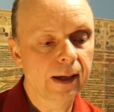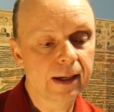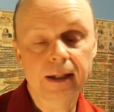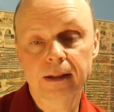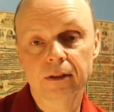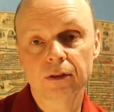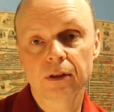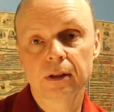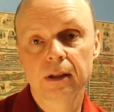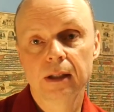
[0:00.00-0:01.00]

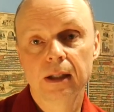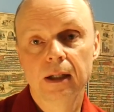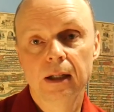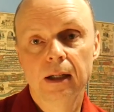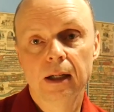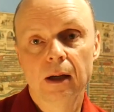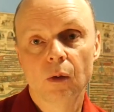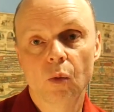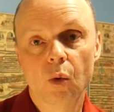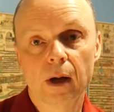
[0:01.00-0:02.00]
ends,
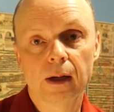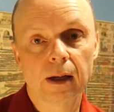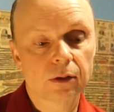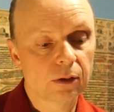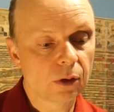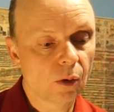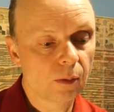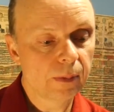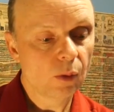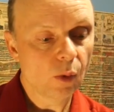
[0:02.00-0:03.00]
what Lester
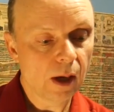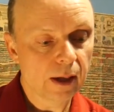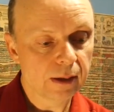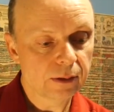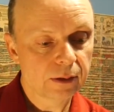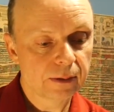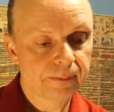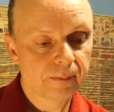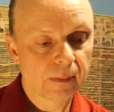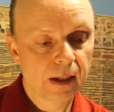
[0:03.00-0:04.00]
told me was
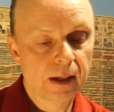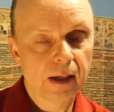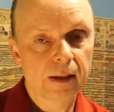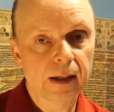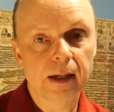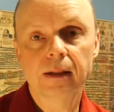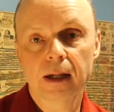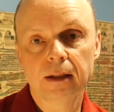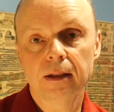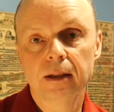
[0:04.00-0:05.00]
that in
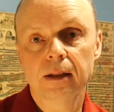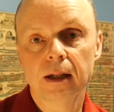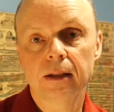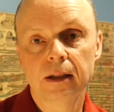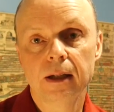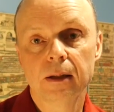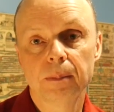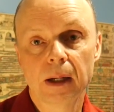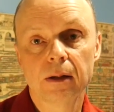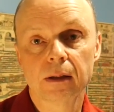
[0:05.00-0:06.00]
1919,
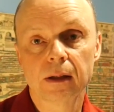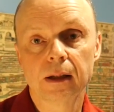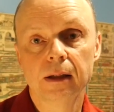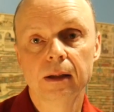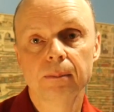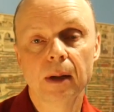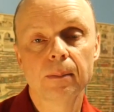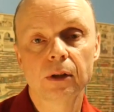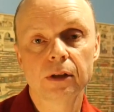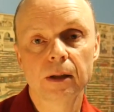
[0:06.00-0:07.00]
apparently,
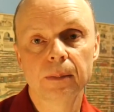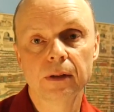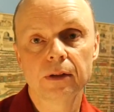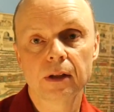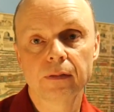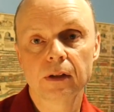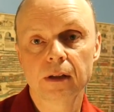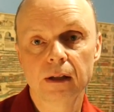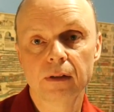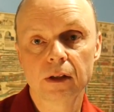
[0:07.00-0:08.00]
membership in the
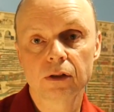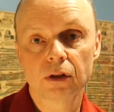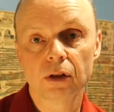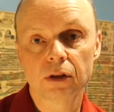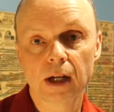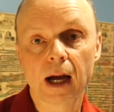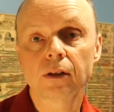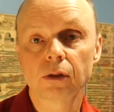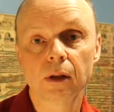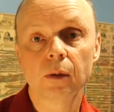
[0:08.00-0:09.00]
Seventh-day Adventist Church
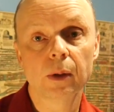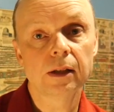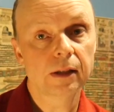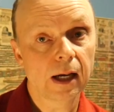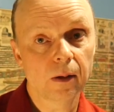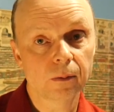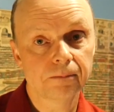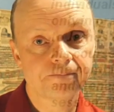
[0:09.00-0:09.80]
actually went down.